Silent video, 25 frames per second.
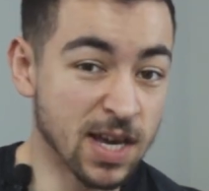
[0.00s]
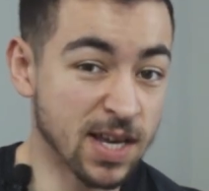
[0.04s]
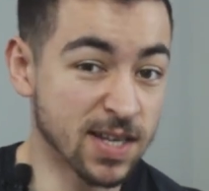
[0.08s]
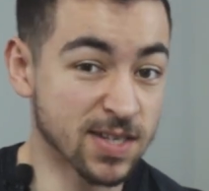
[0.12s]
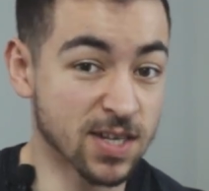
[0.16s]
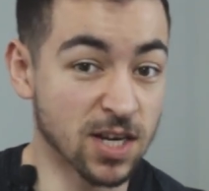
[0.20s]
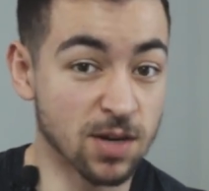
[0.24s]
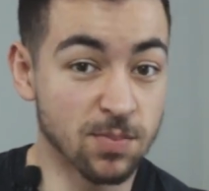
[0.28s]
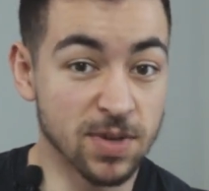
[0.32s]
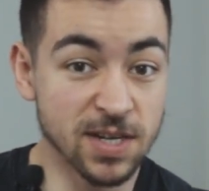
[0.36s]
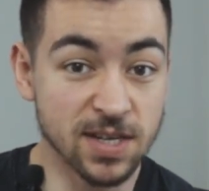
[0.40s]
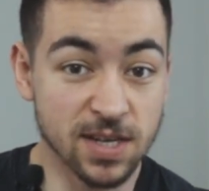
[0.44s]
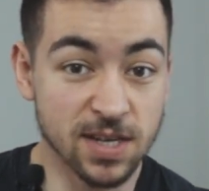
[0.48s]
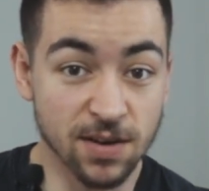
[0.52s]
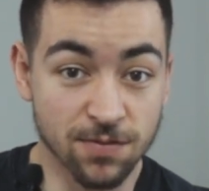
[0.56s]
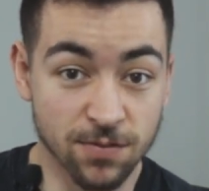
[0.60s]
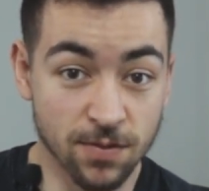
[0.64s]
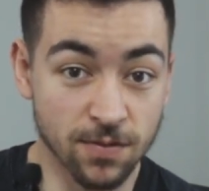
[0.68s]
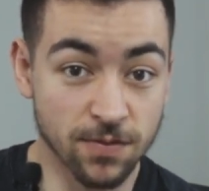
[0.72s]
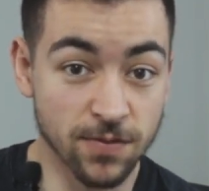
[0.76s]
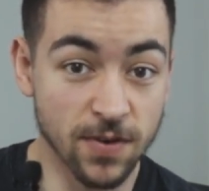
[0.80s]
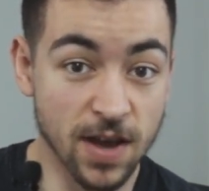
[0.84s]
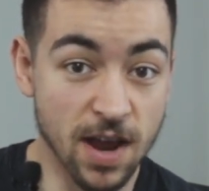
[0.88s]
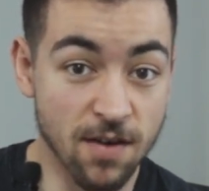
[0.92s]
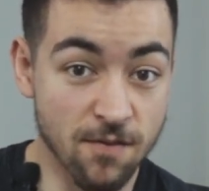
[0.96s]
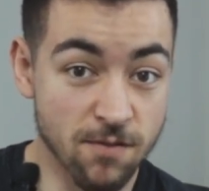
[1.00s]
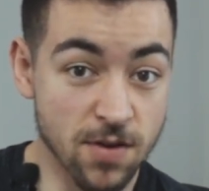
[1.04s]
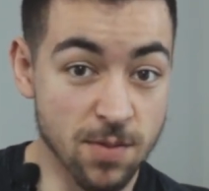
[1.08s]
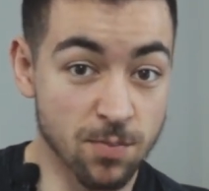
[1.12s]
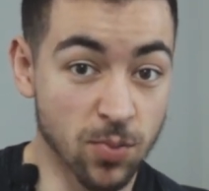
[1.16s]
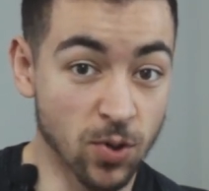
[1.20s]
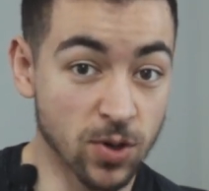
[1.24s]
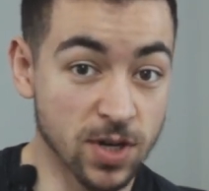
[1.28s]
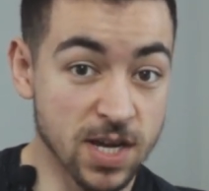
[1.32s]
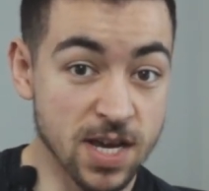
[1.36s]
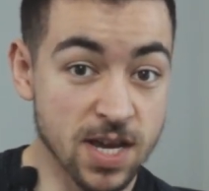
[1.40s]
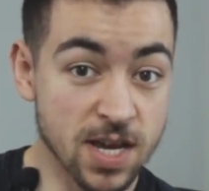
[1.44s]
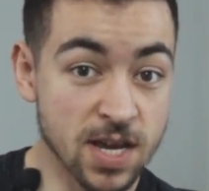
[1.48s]
It's going to be different for
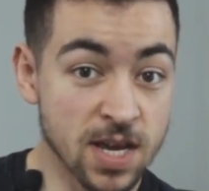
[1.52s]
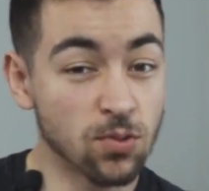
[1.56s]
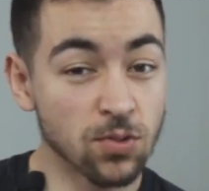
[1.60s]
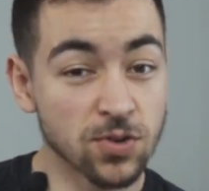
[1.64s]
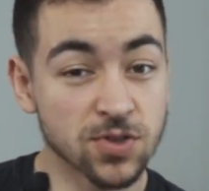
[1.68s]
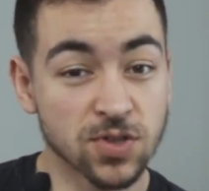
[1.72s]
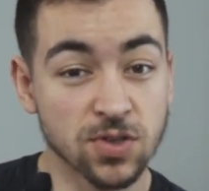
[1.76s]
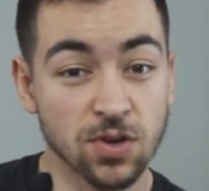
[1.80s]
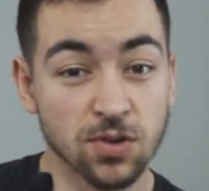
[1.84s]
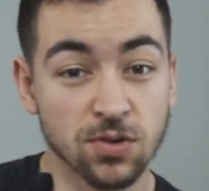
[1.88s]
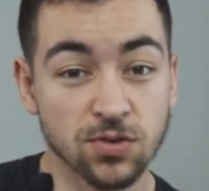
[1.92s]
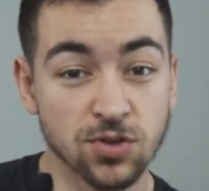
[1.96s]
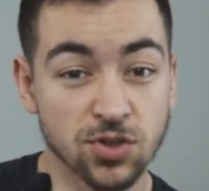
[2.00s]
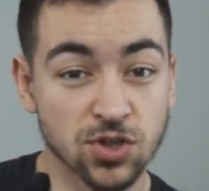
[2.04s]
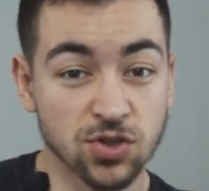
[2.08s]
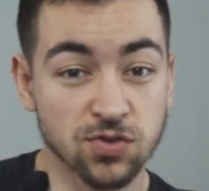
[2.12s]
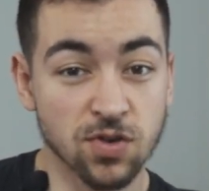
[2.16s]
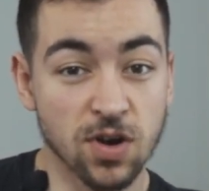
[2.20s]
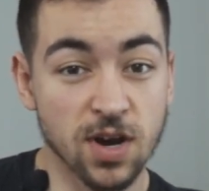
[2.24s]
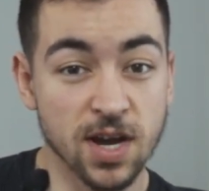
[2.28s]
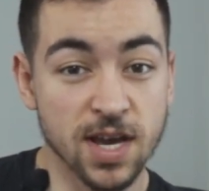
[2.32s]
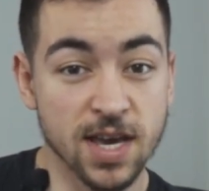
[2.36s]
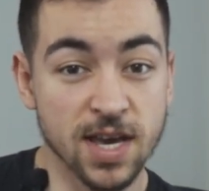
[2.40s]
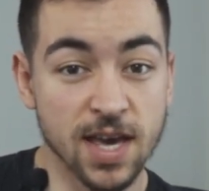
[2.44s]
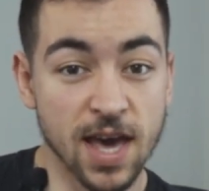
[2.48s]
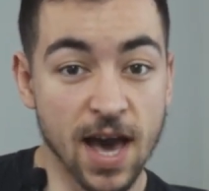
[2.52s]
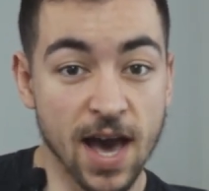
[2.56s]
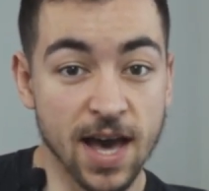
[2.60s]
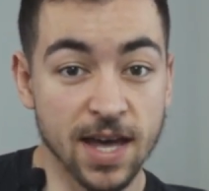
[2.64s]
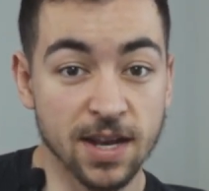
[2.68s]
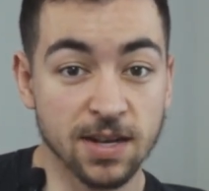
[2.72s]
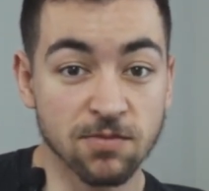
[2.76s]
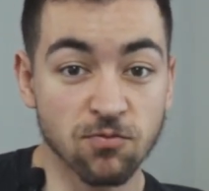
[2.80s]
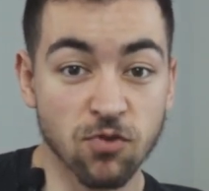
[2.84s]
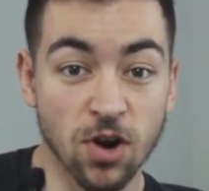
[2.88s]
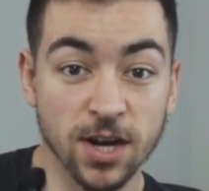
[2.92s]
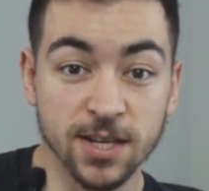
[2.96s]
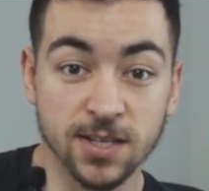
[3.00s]
everybody. Also, try
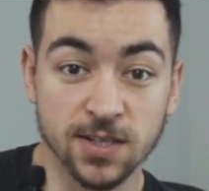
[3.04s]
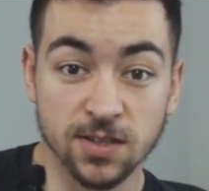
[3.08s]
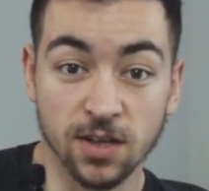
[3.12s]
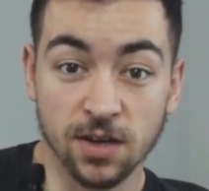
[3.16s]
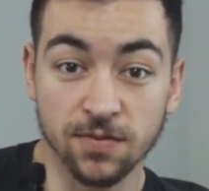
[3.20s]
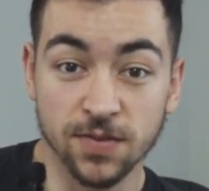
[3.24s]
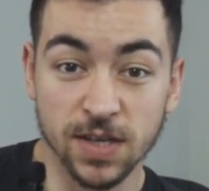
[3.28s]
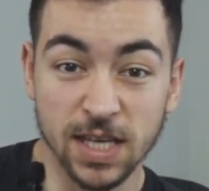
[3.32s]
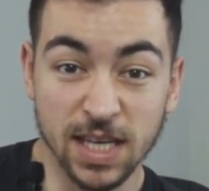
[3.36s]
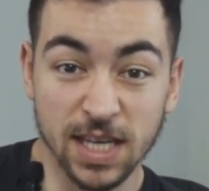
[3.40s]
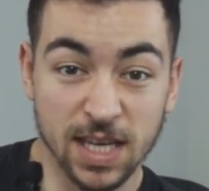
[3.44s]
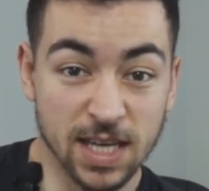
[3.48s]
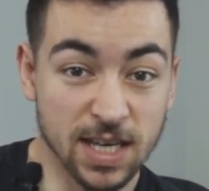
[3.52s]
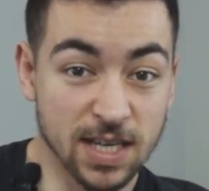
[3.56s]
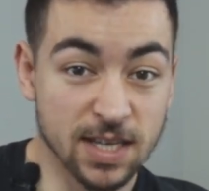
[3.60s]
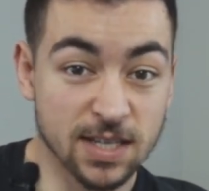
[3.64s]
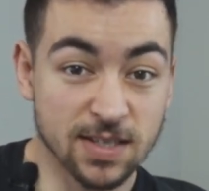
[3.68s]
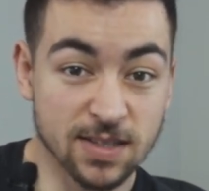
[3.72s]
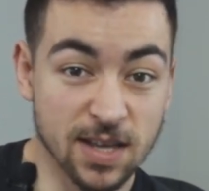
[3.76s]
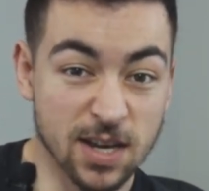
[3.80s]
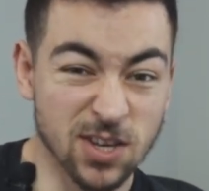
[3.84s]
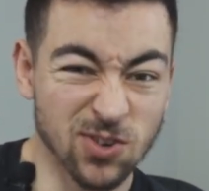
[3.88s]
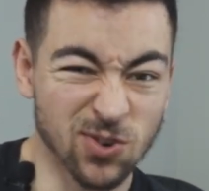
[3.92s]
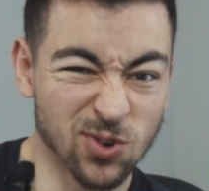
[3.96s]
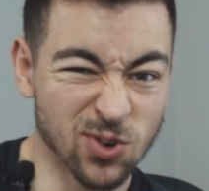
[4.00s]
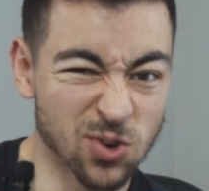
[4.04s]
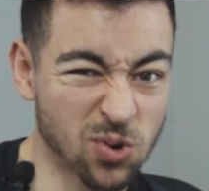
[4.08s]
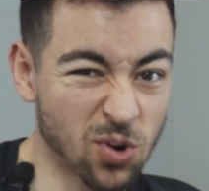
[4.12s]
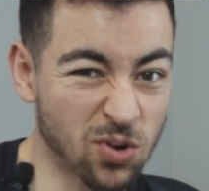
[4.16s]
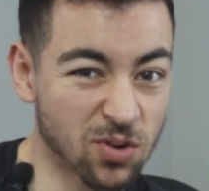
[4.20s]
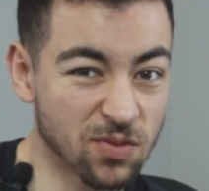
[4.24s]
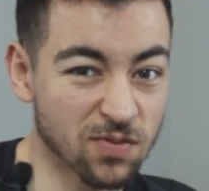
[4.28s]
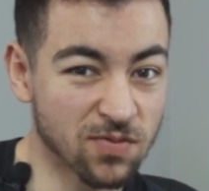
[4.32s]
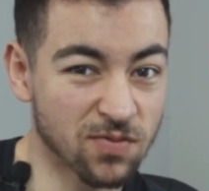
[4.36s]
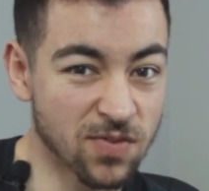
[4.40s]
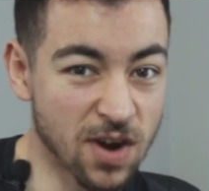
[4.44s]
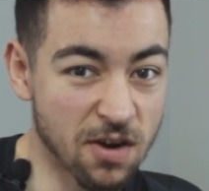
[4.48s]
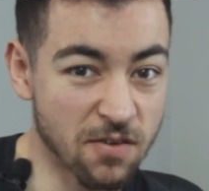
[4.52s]
and write stuff in keys that you're
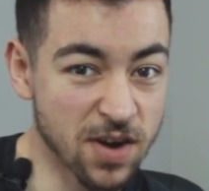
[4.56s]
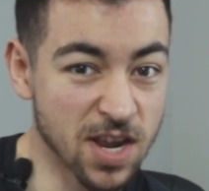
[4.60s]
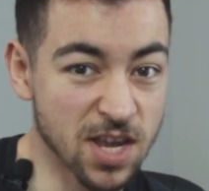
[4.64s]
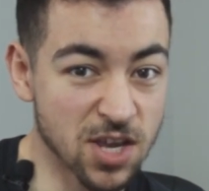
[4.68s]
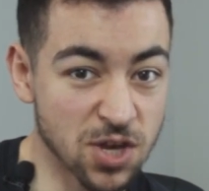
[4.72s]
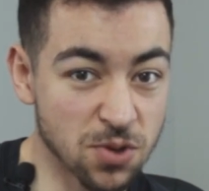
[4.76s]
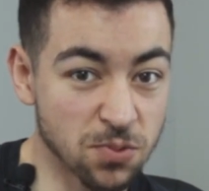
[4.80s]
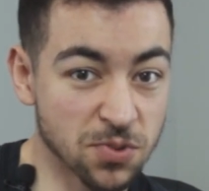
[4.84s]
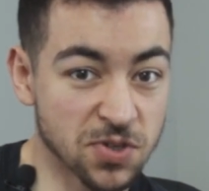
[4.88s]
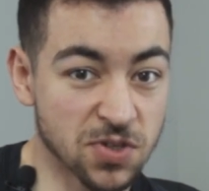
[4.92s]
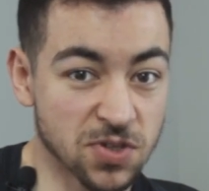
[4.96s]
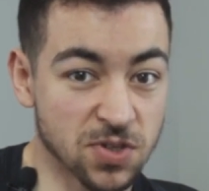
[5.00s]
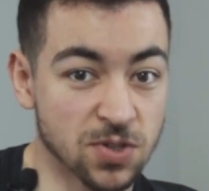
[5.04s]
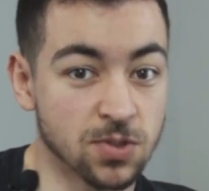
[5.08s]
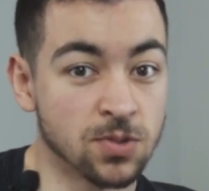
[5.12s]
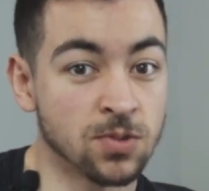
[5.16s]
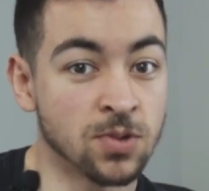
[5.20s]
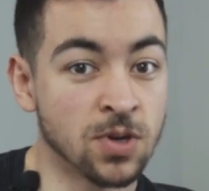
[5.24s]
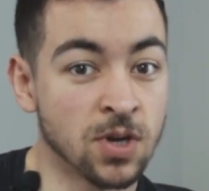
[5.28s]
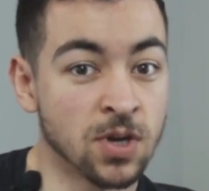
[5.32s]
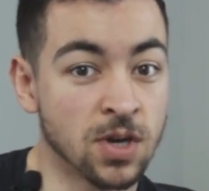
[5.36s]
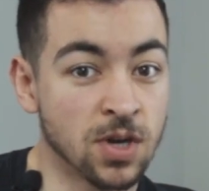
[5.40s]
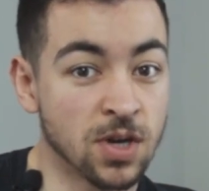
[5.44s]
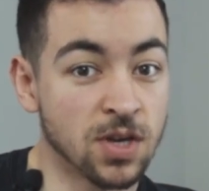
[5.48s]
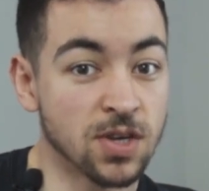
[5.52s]
not very used to.